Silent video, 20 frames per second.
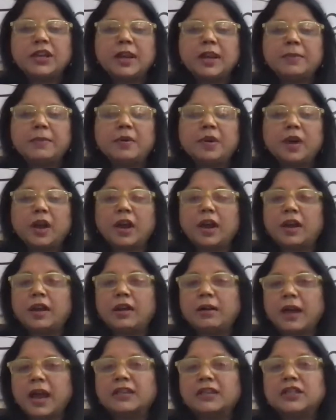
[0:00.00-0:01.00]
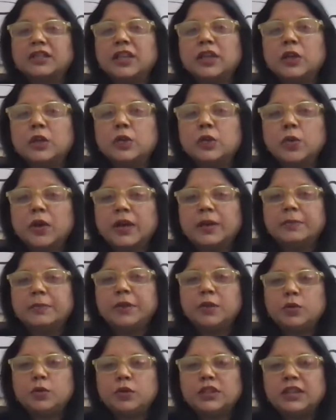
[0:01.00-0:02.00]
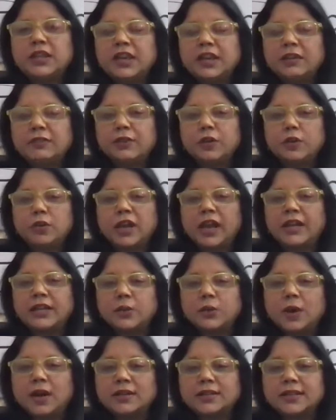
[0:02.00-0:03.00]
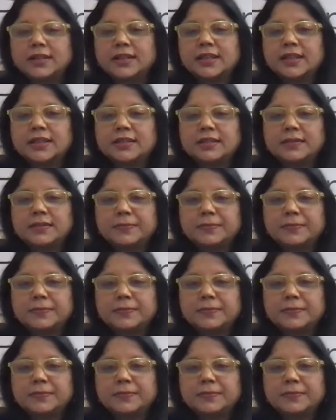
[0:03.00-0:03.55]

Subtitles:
I'm asking you to unmute if you'd like to ask it.